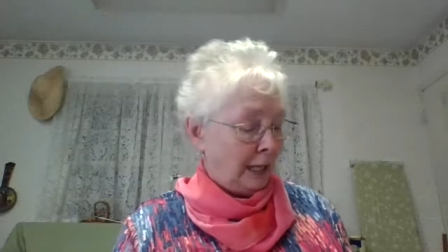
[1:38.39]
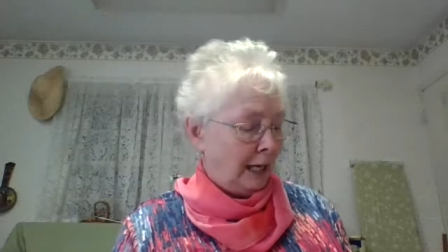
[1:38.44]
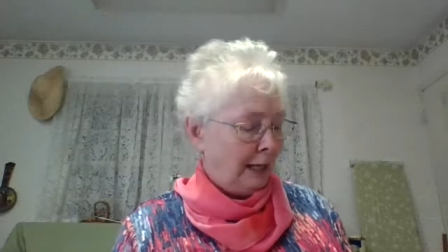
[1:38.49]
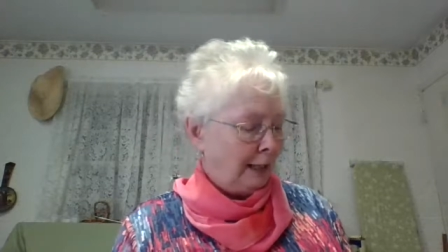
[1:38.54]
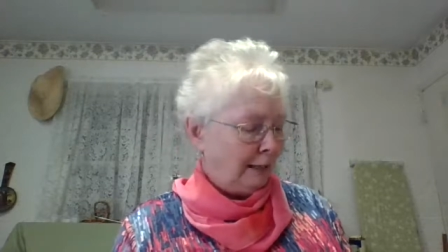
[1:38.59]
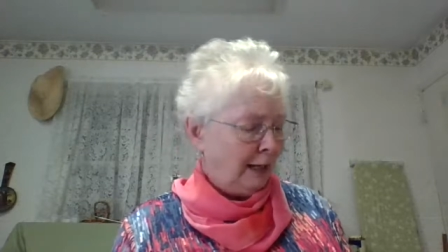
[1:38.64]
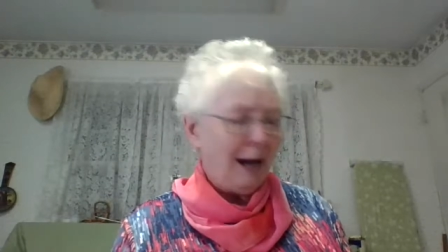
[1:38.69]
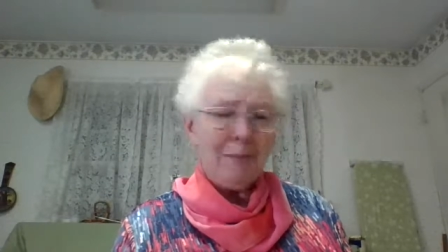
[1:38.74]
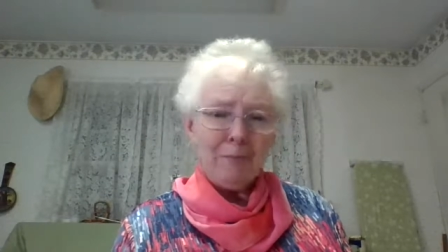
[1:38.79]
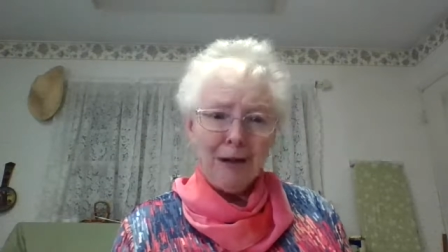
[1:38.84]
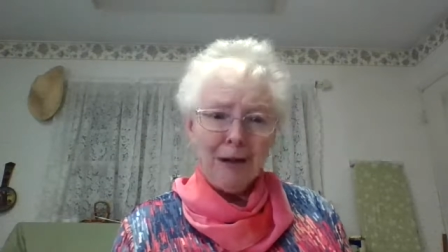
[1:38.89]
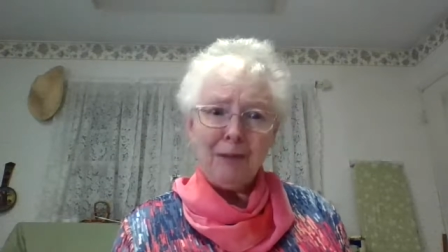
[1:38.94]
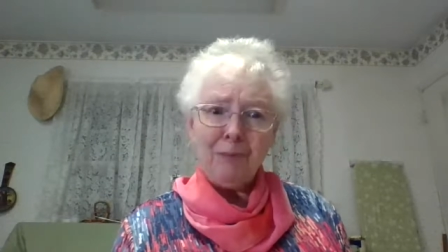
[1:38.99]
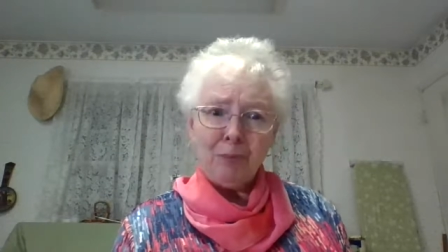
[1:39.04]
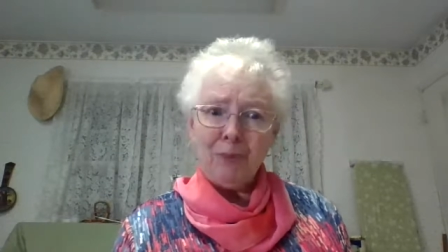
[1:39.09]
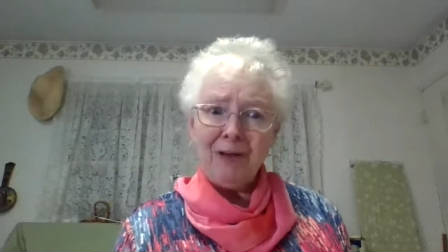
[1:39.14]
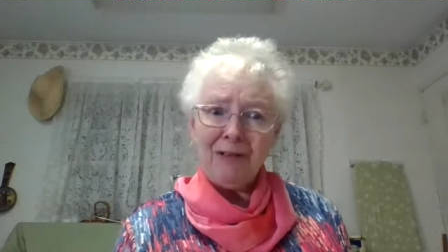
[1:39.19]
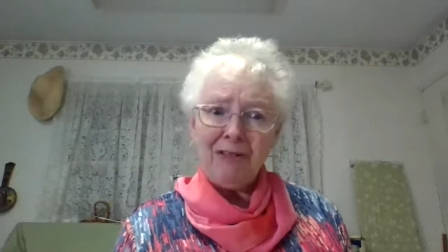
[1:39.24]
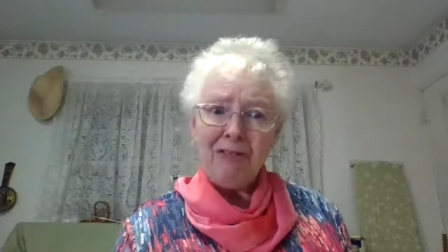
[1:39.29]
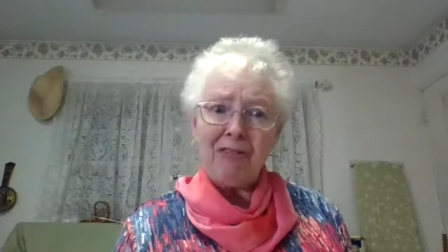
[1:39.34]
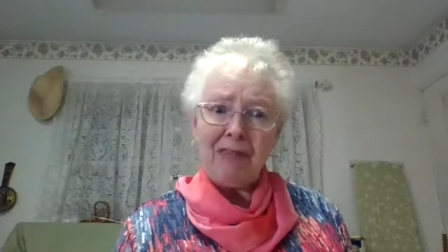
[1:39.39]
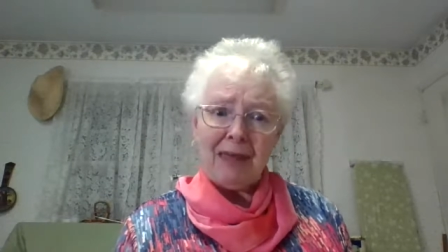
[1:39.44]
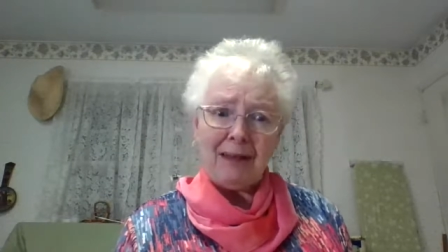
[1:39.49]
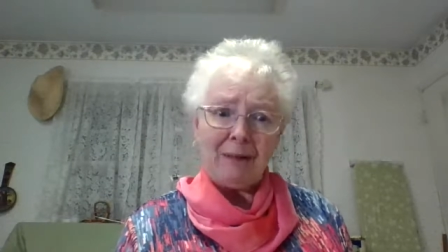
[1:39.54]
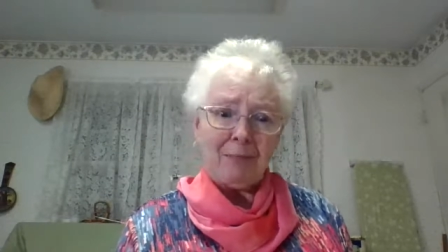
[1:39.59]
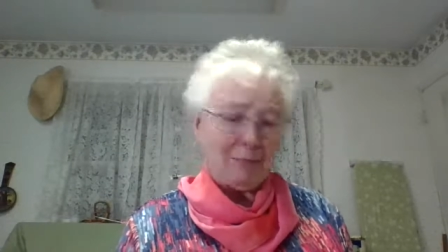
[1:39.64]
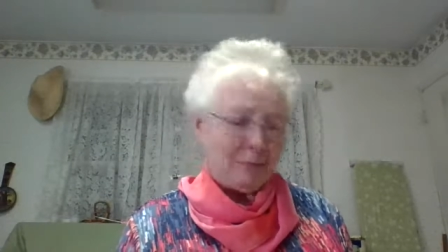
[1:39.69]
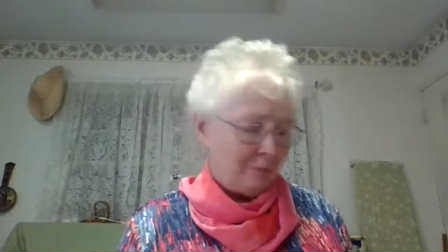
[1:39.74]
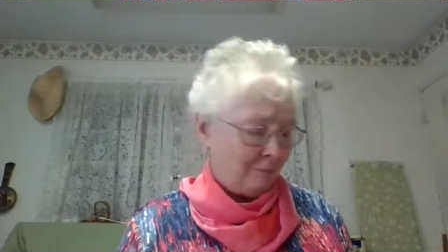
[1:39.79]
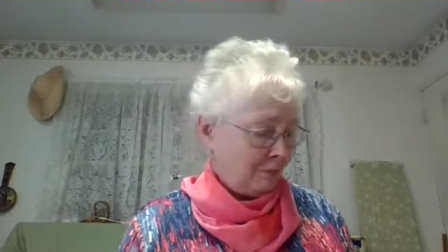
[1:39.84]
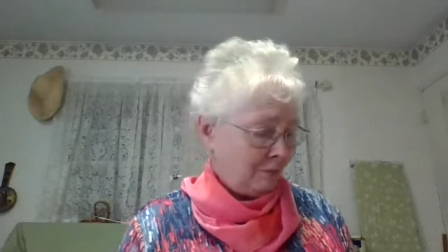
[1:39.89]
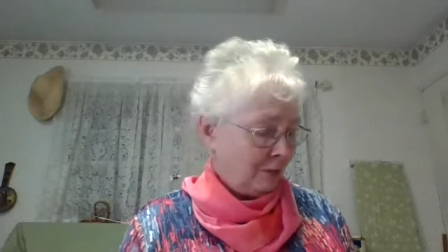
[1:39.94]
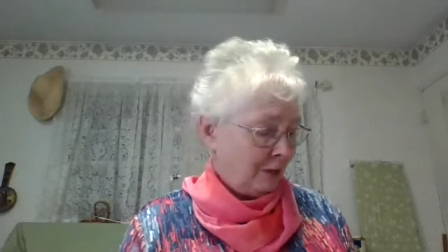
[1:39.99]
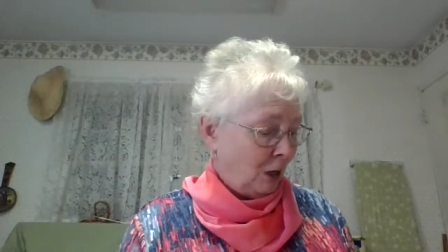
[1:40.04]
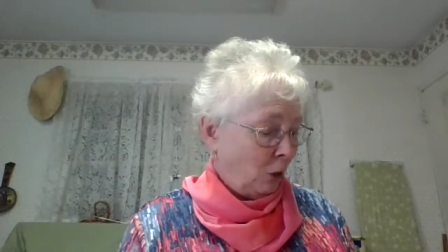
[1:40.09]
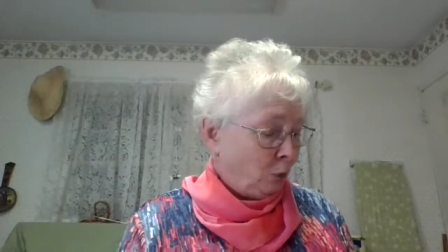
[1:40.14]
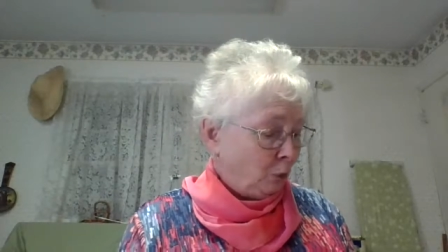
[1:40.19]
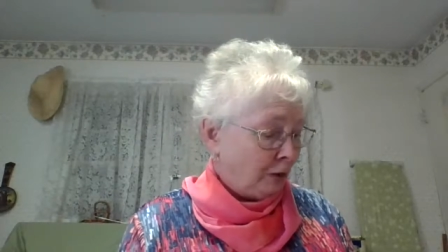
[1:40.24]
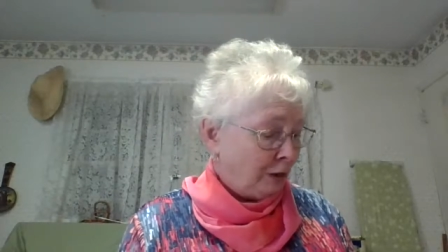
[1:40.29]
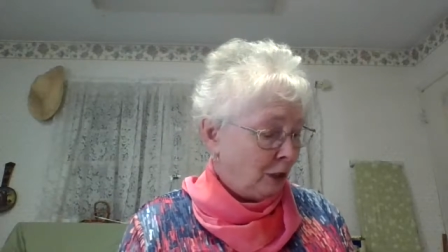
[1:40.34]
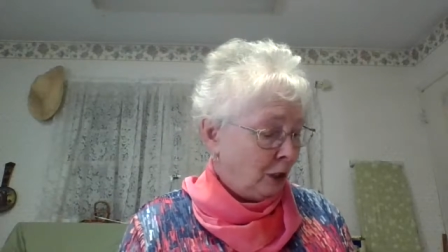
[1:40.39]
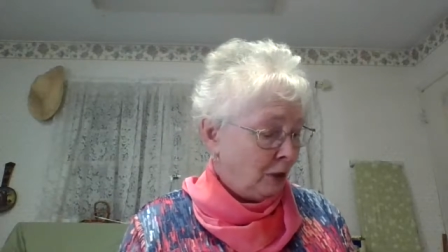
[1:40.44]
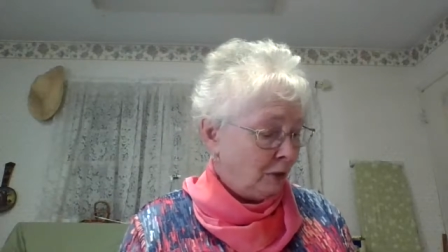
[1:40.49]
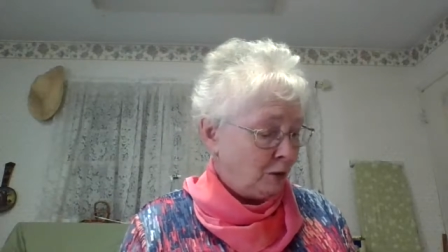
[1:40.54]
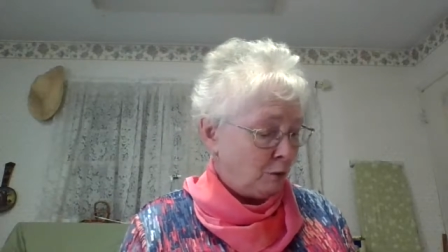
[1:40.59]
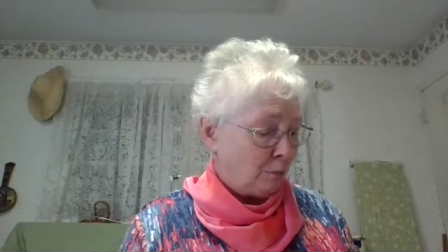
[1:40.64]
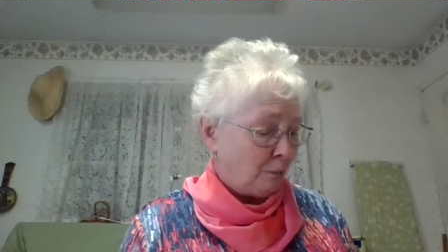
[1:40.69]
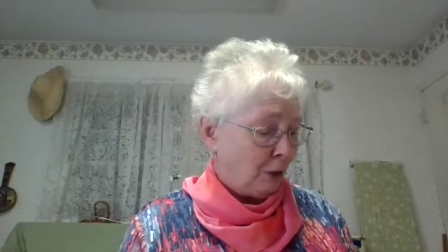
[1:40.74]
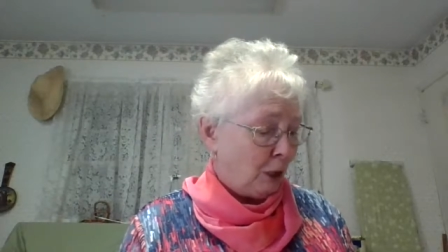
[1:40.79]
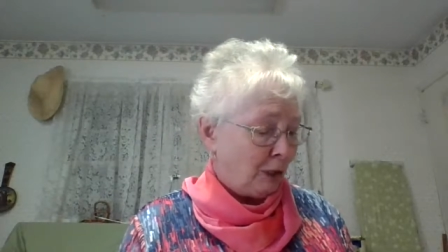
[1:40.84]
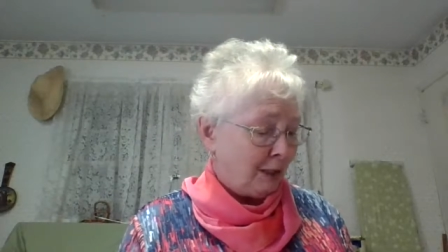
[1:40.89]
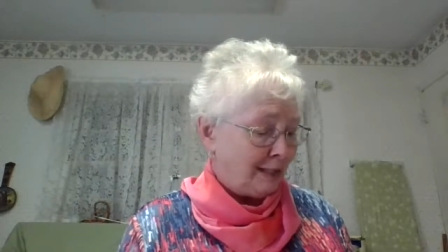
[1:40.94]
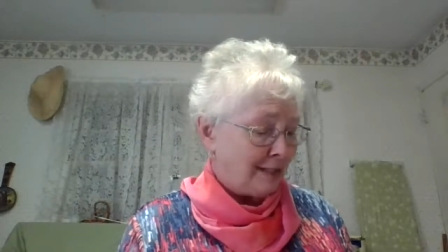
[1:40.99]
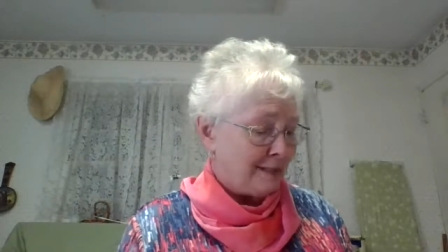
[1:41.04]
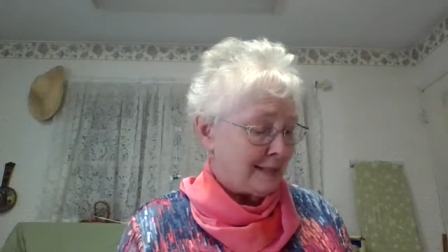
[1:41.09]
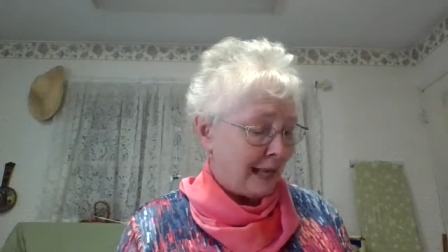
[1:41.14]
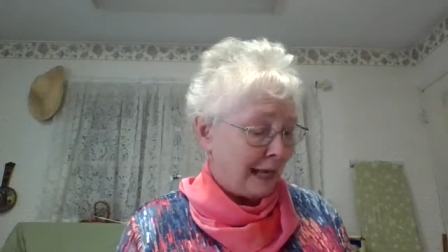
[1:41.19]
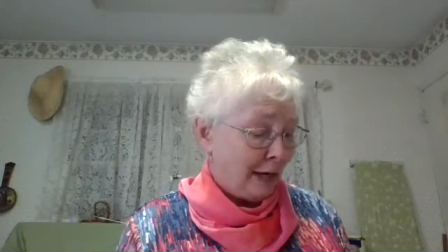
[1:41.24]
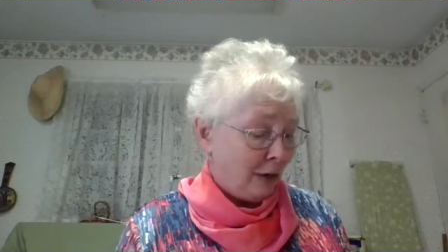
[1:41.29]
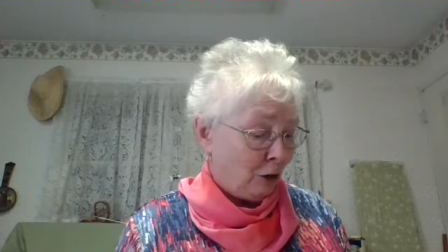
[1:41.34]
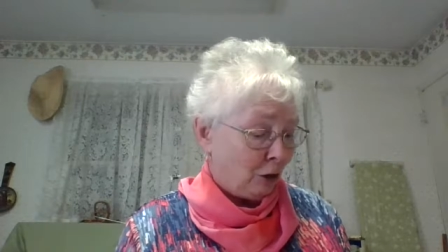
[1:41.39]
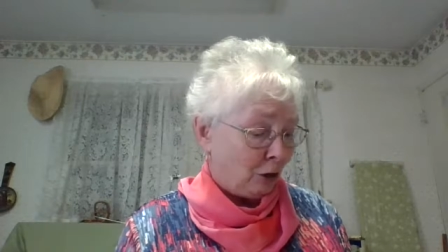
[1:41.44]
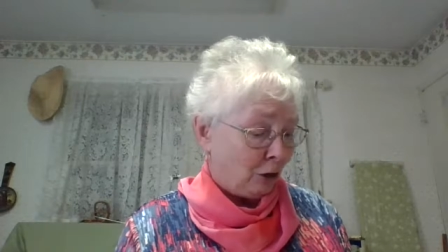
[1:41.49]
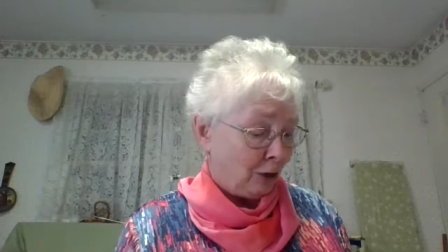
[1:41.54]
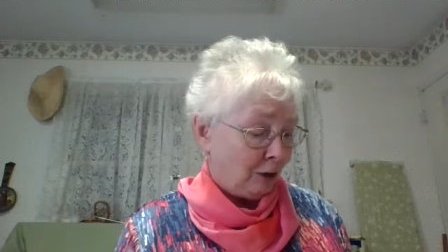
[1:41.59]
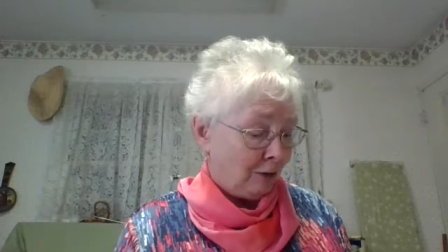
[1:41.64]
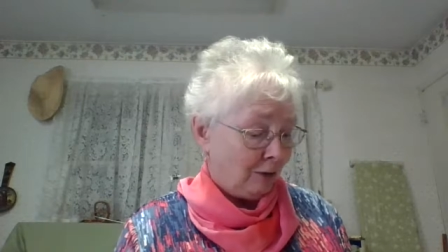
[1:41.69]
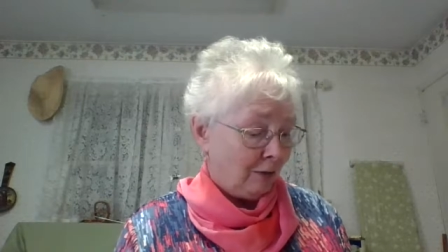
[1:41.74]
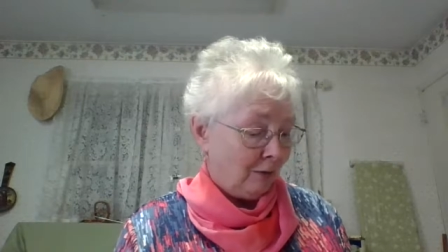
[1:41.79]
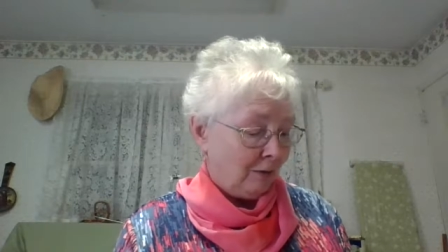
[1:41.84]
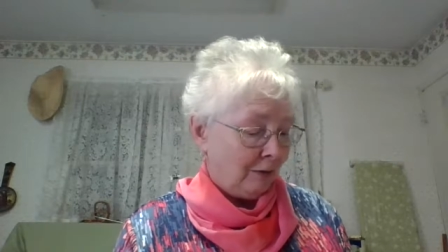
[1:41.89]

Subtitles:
had come up with them, holding on to Polly's hair.